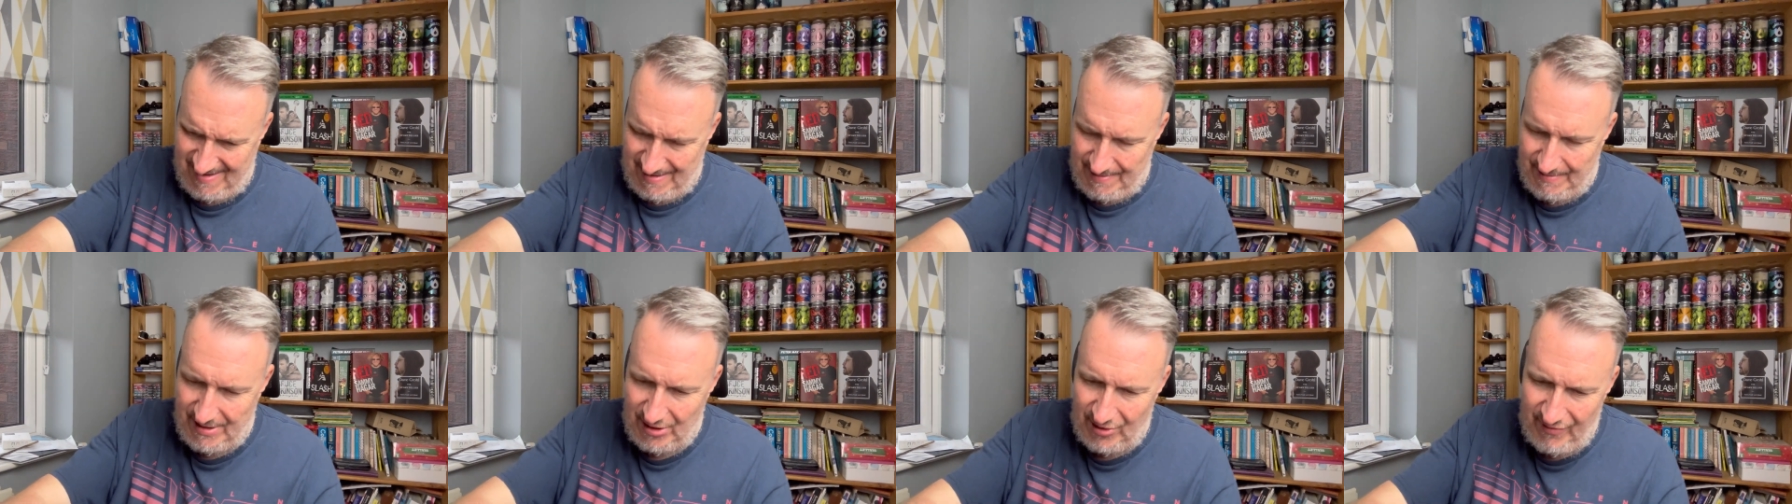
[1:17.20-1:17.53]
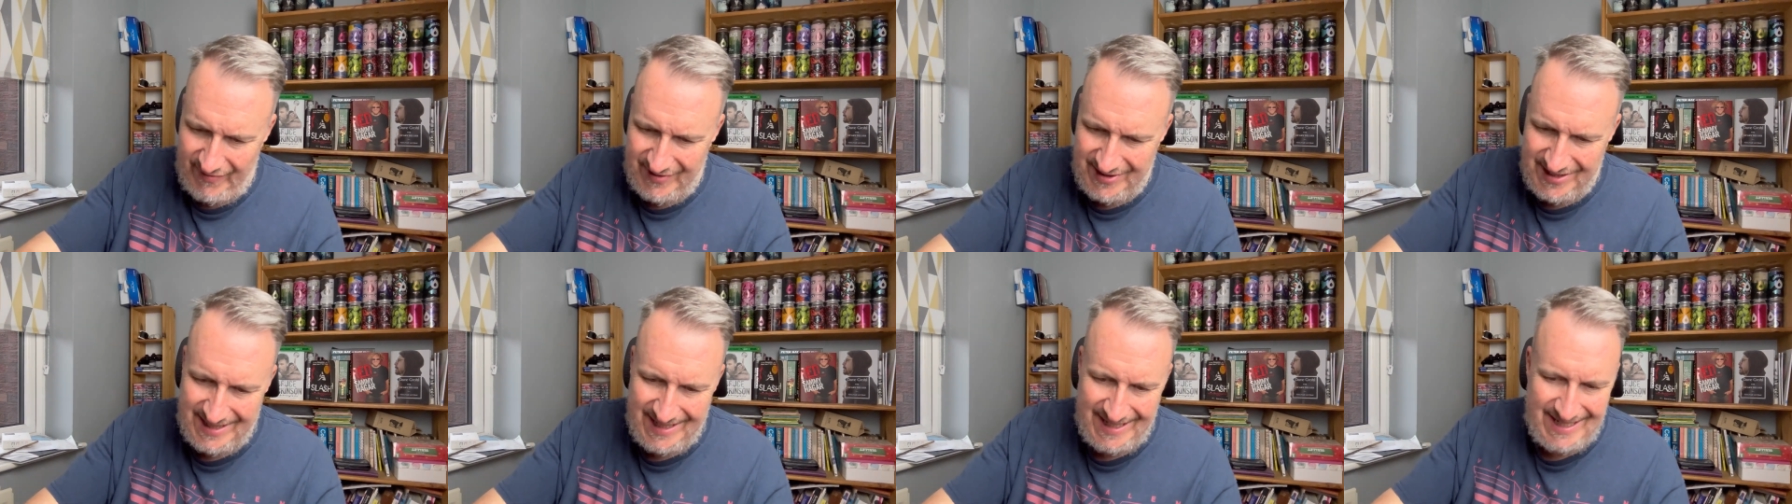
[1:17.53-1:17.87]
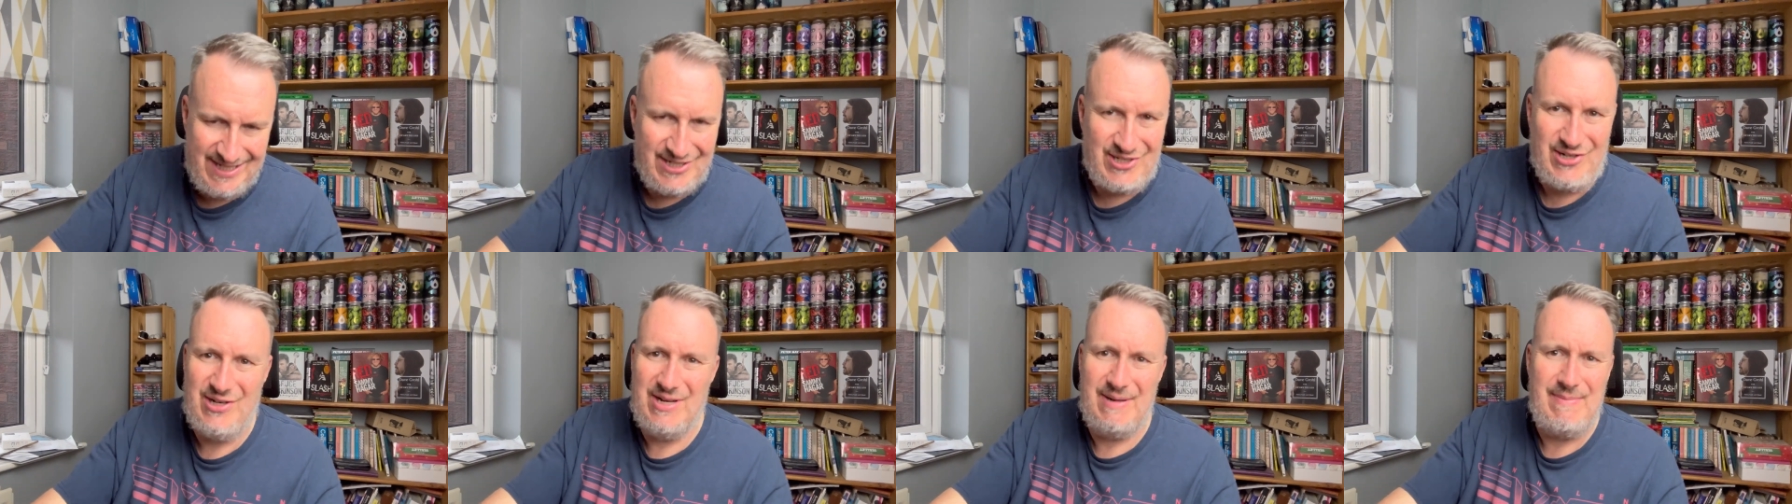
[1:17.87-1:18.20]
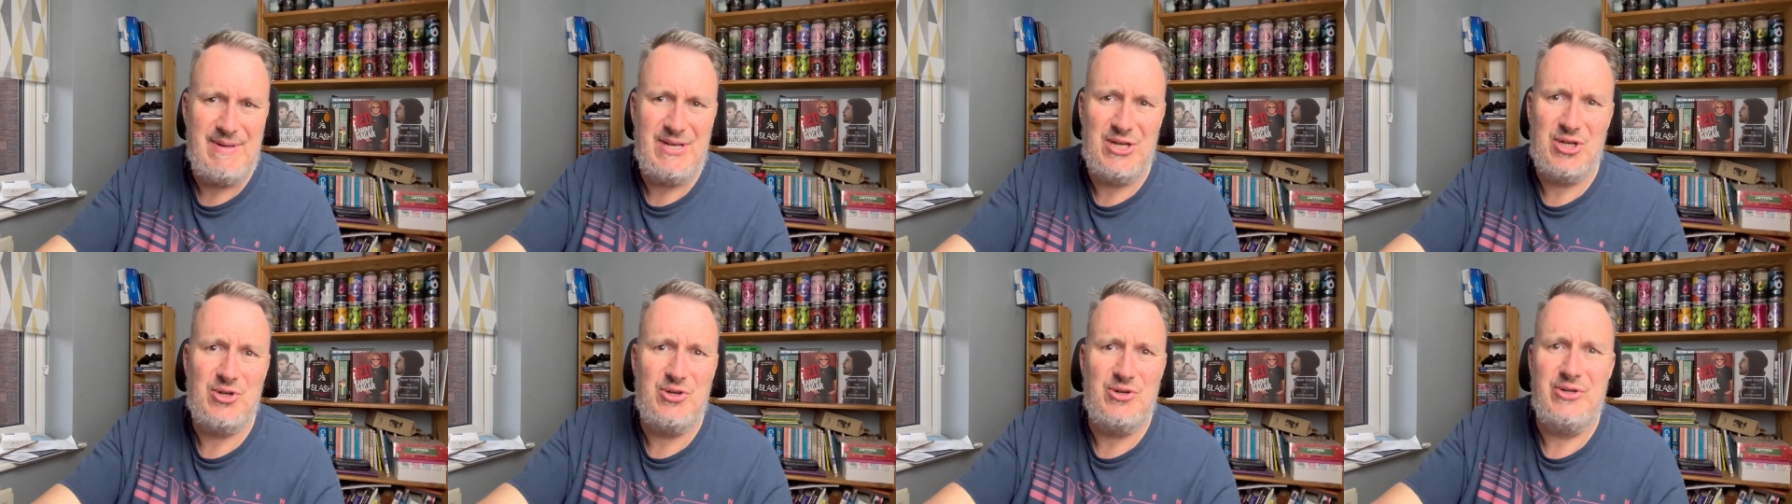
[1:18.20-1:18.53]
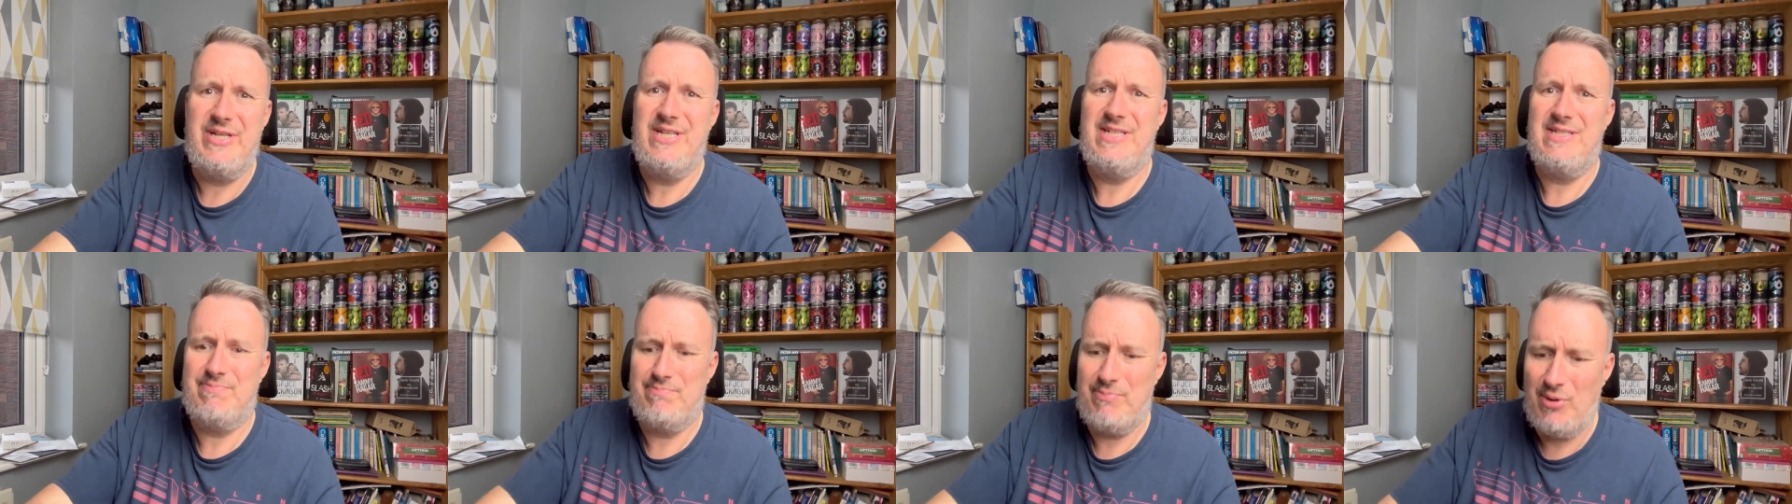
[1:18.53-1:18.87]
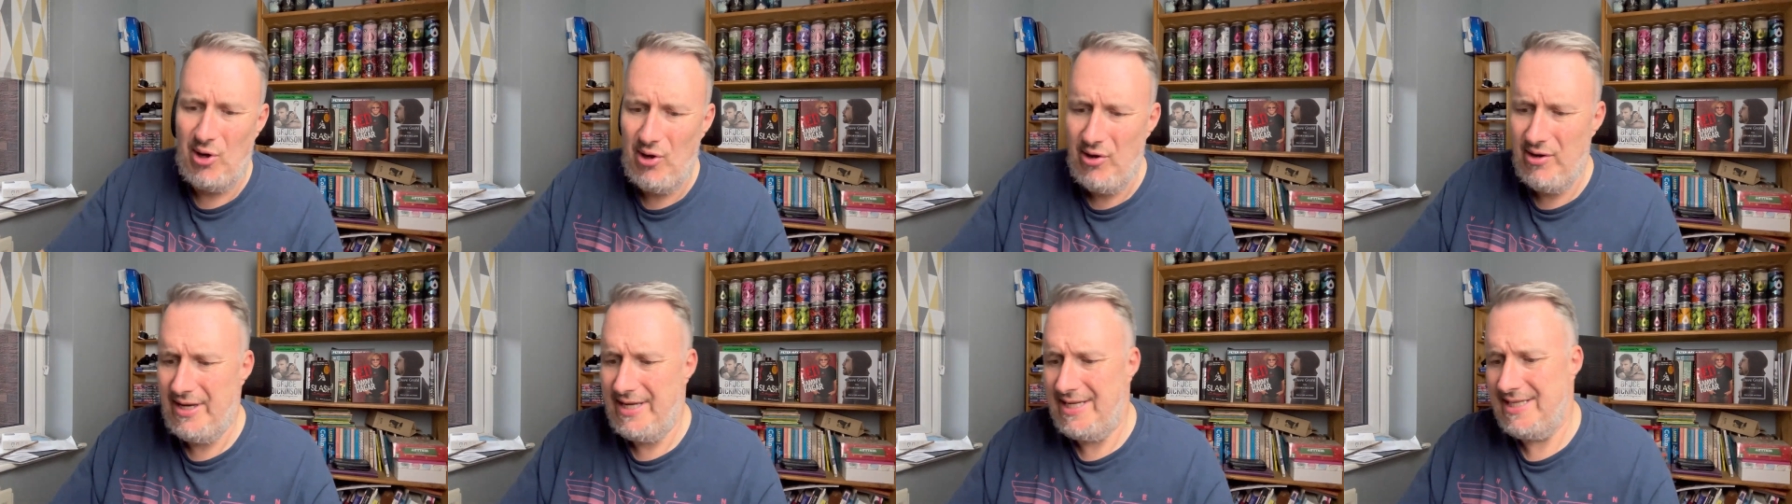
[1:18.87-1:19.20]
thinking, obviously, it's going to be good. It's
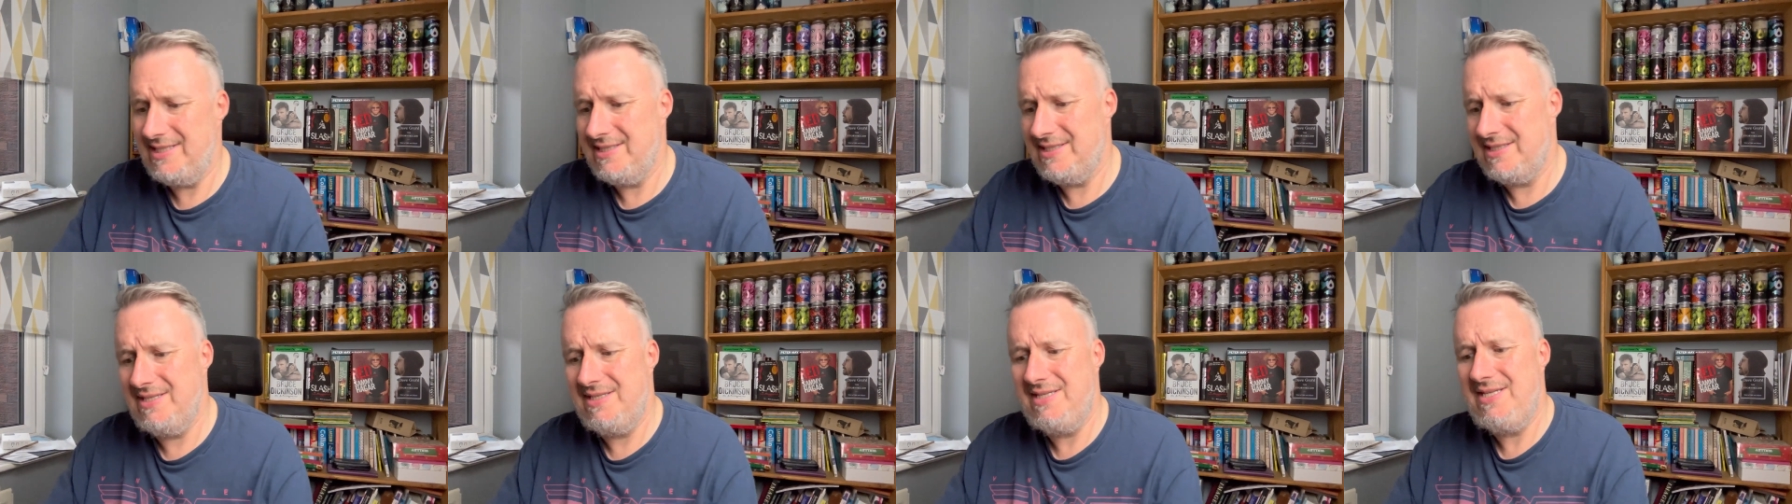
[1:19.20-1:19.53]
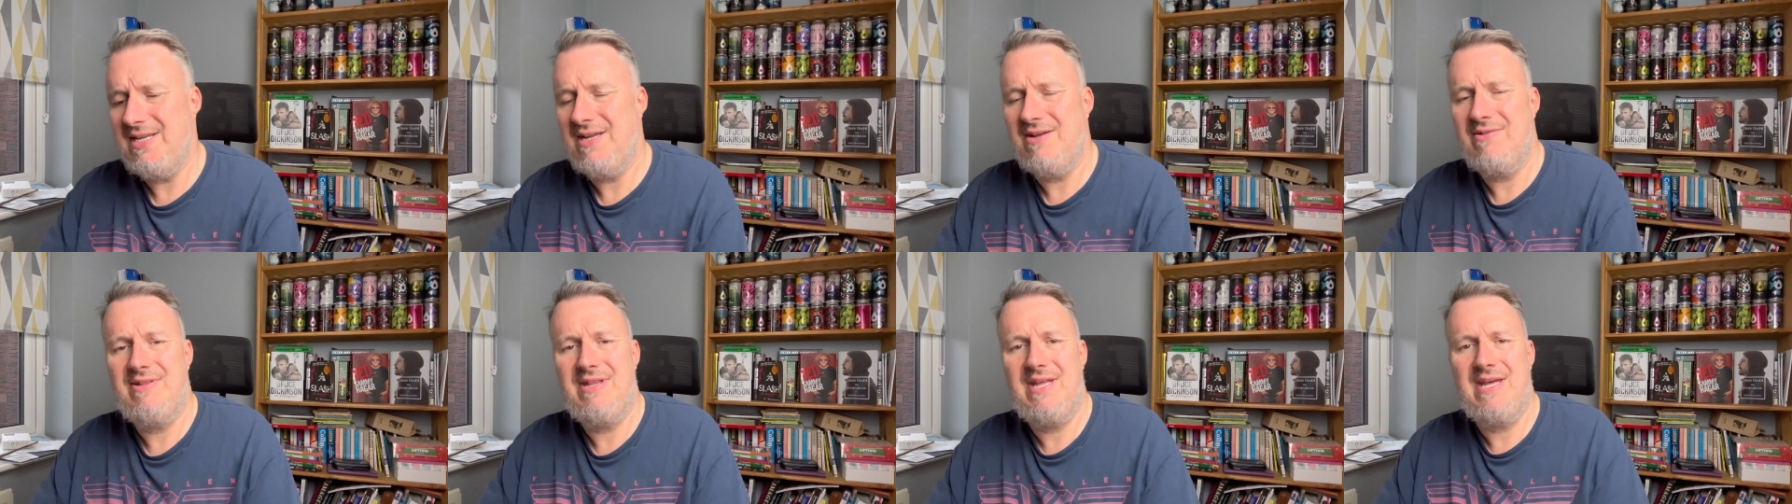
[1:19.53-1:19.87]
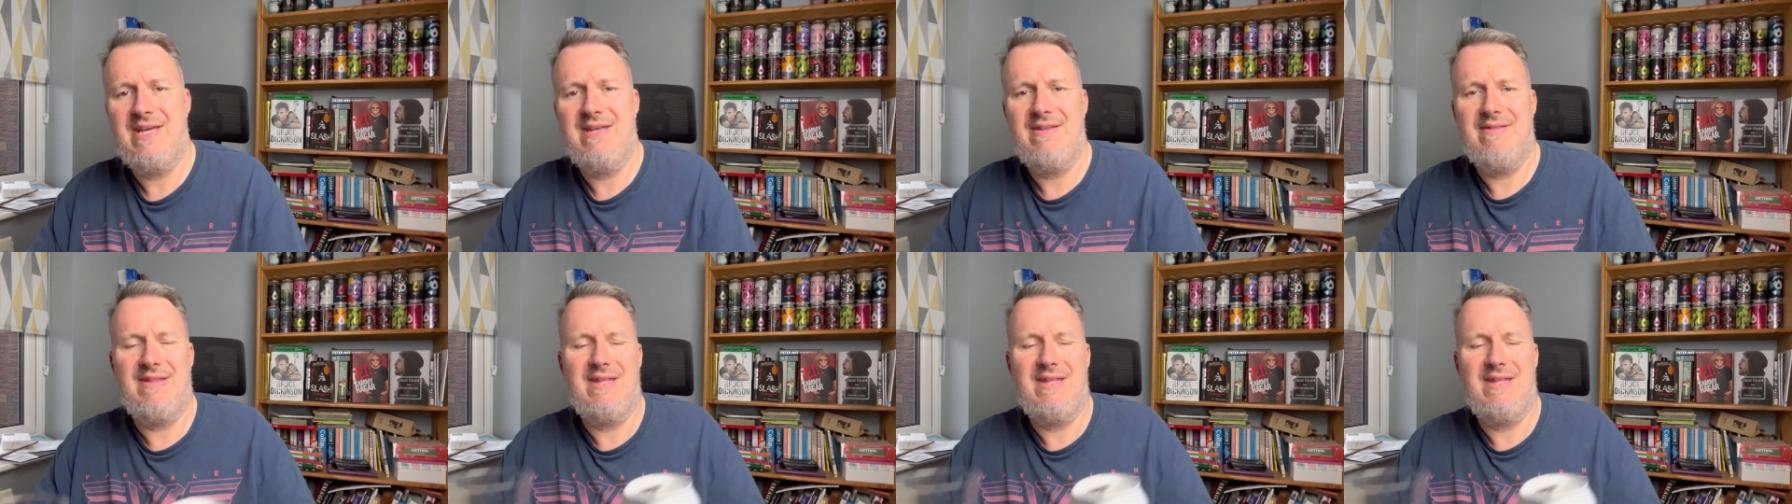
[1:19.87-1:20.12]
Polly's, you know, they,